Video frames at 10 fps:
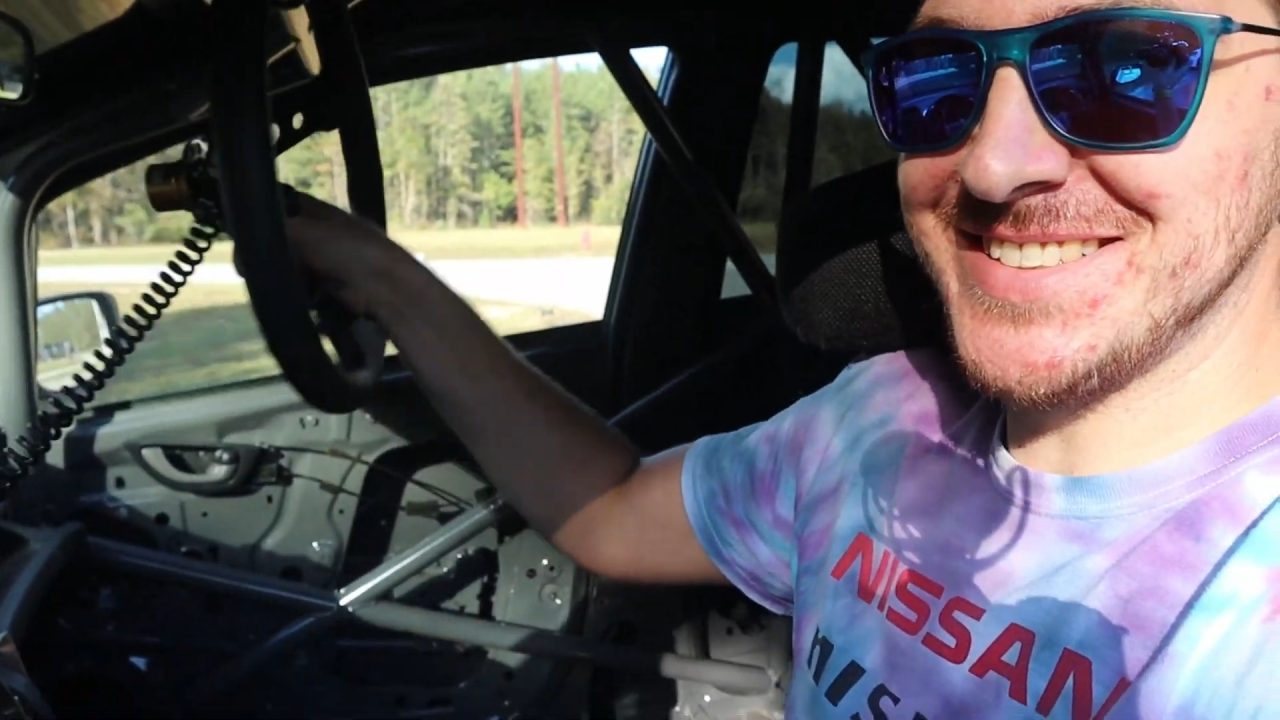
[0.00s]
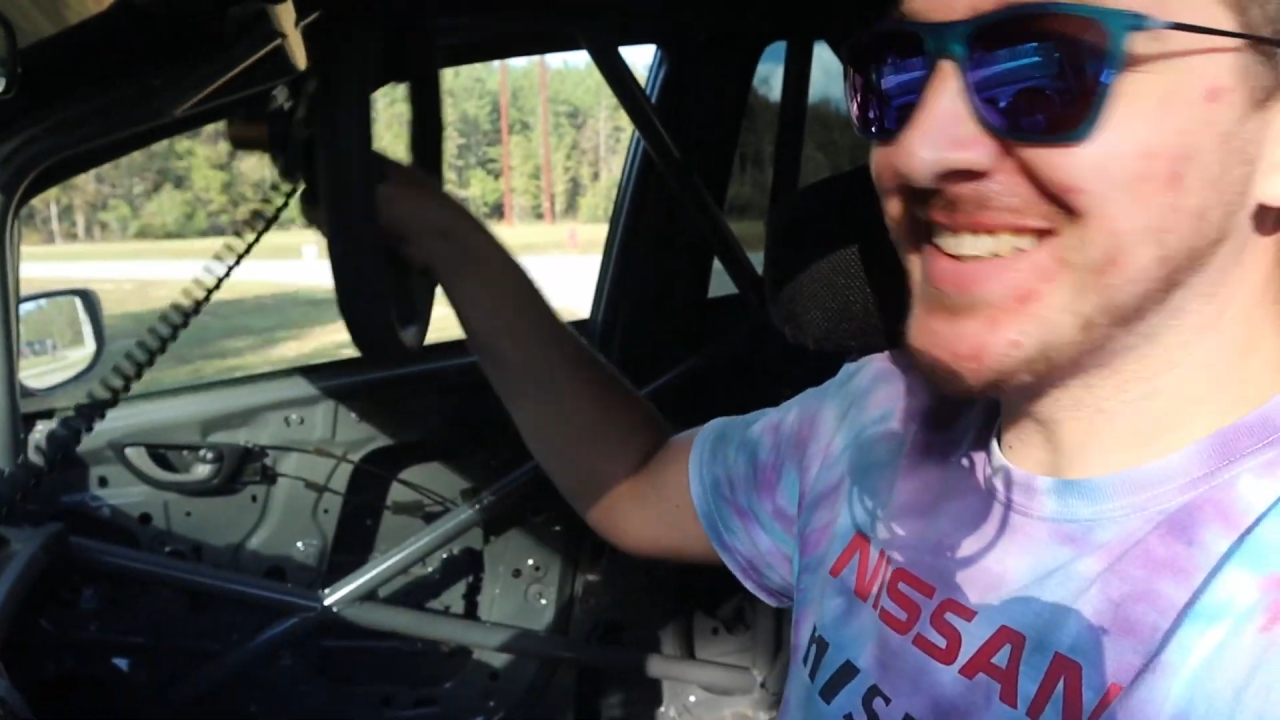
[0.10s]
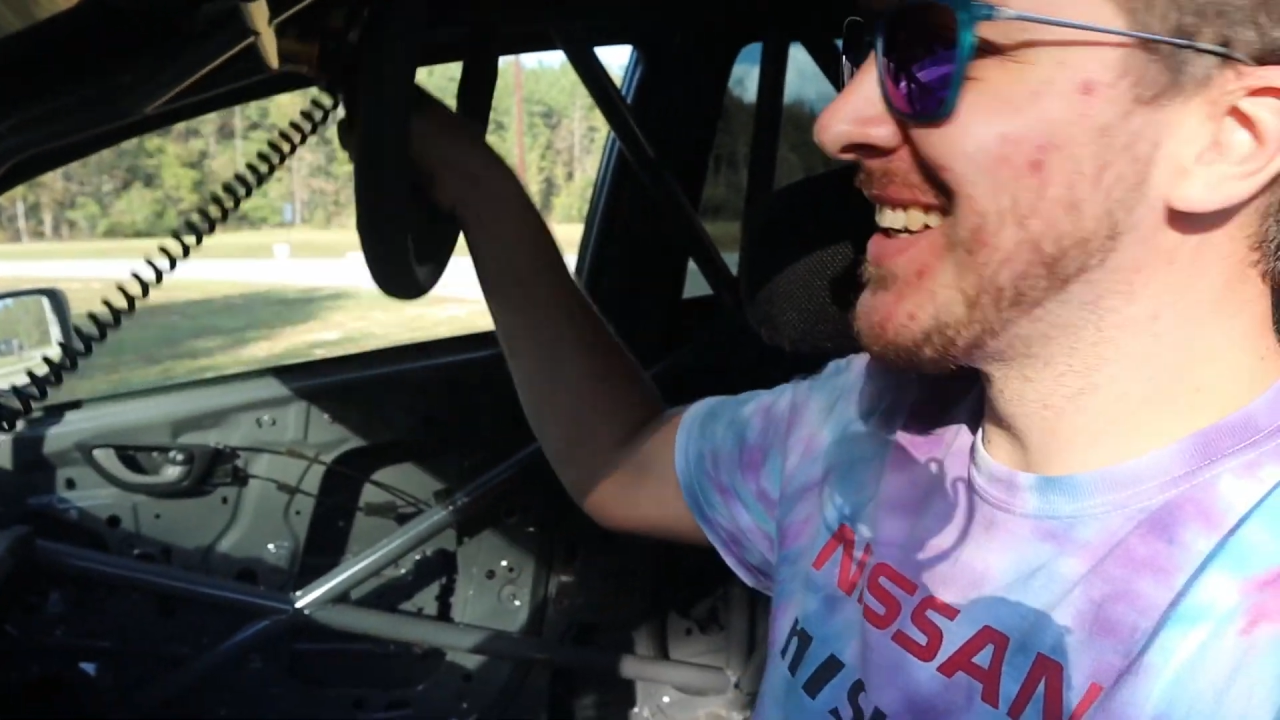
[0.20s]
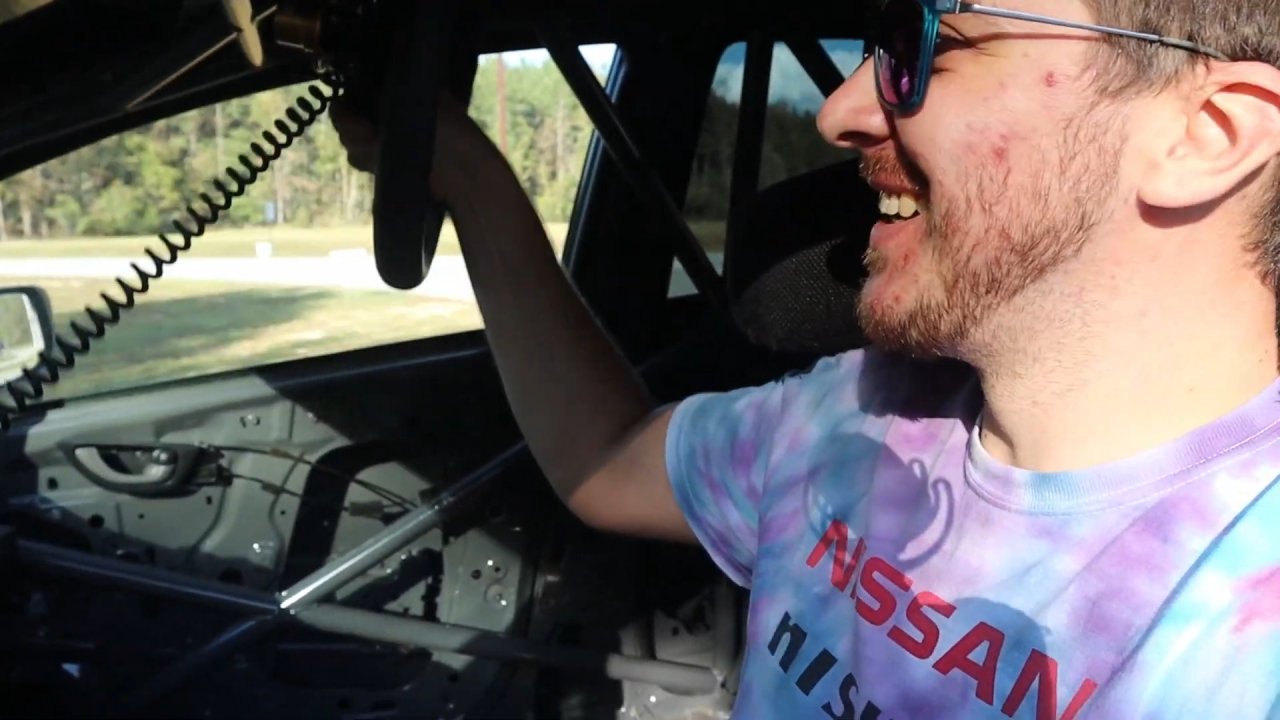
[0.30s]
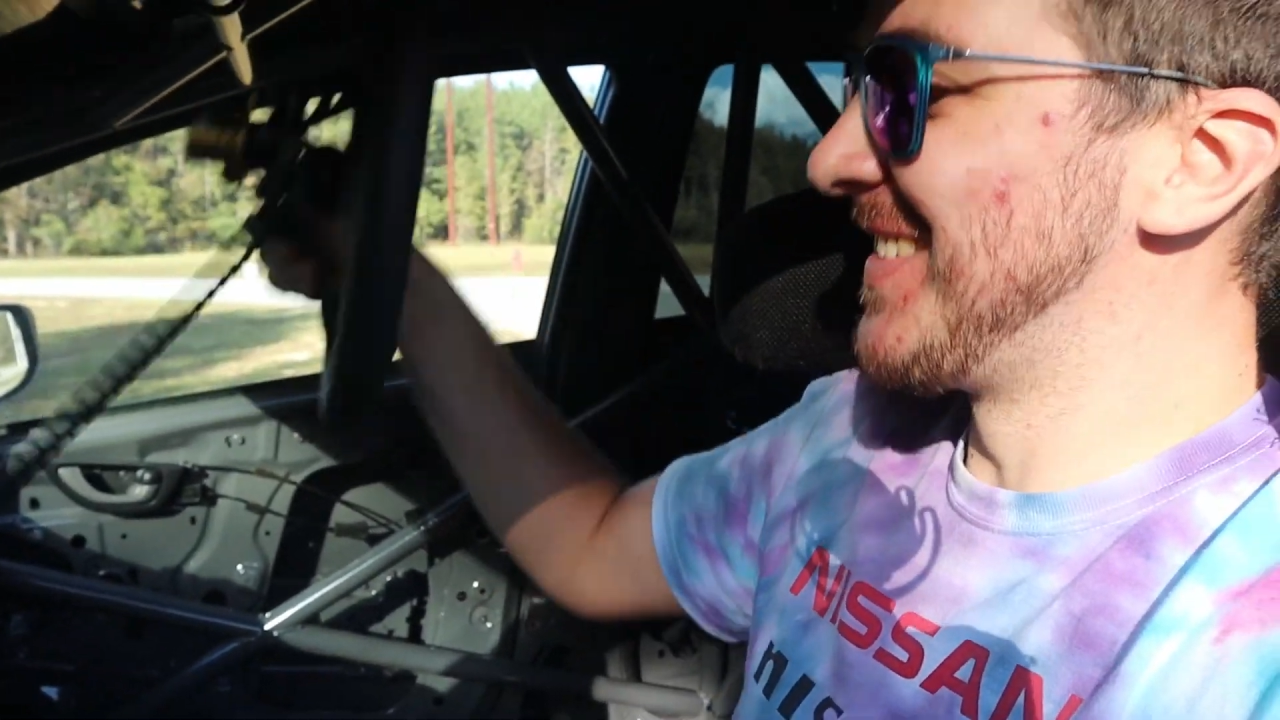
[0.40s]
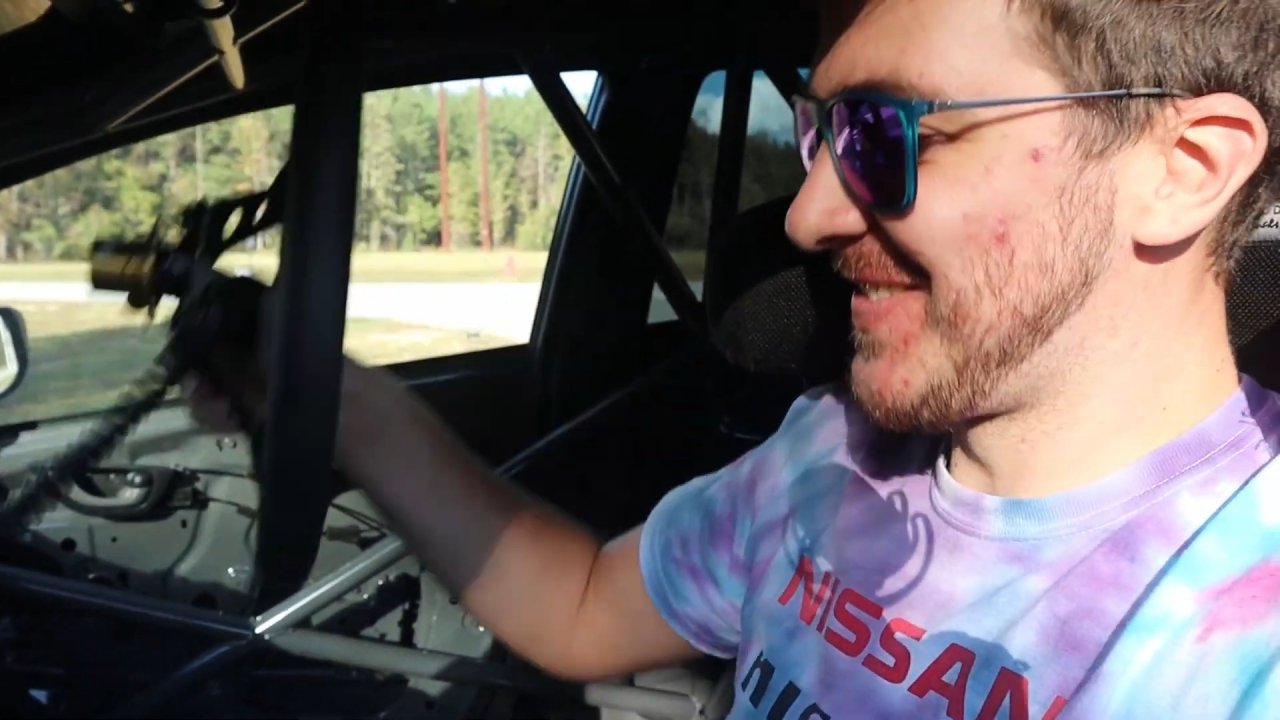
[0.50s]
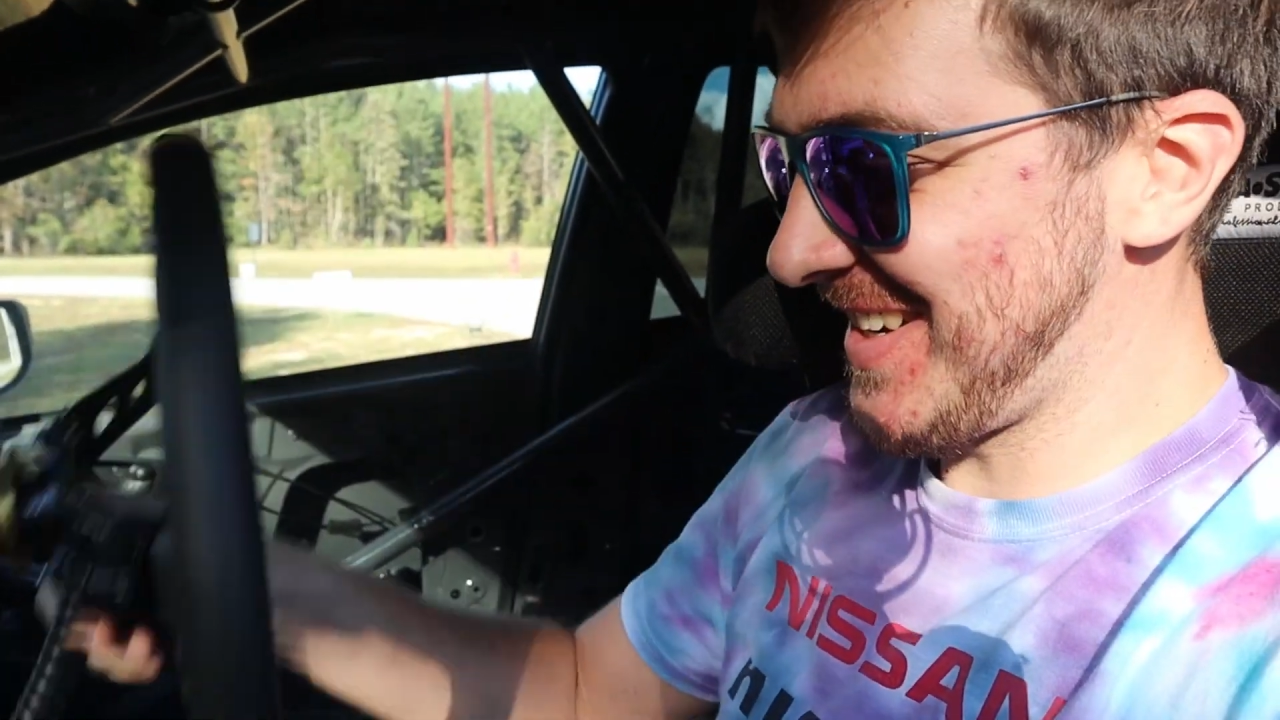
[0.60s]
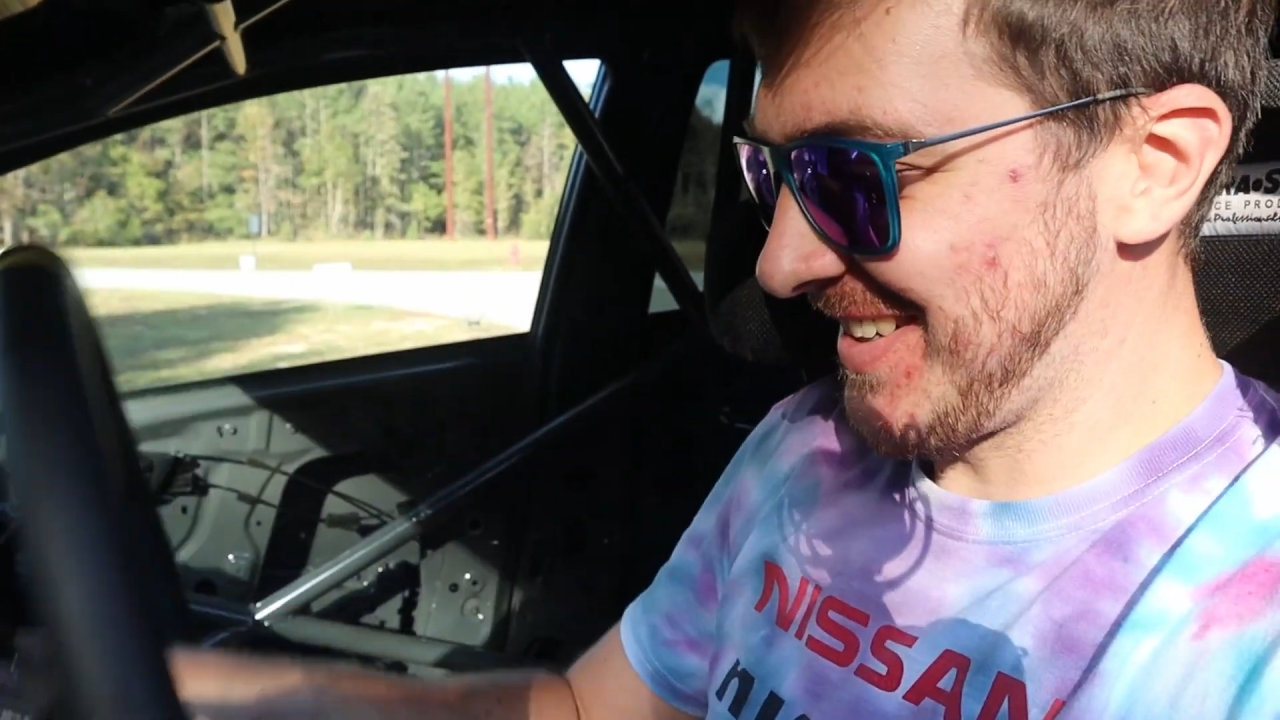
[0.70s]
My